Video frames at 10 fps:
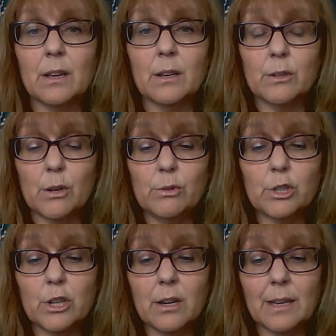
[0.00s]
No
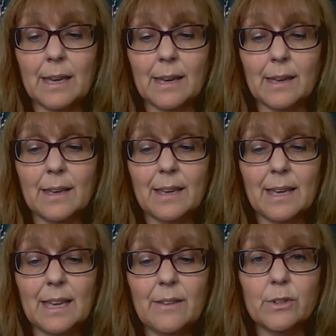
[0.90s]
shirking,
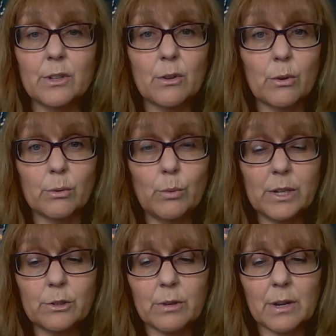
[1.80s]
even on wintry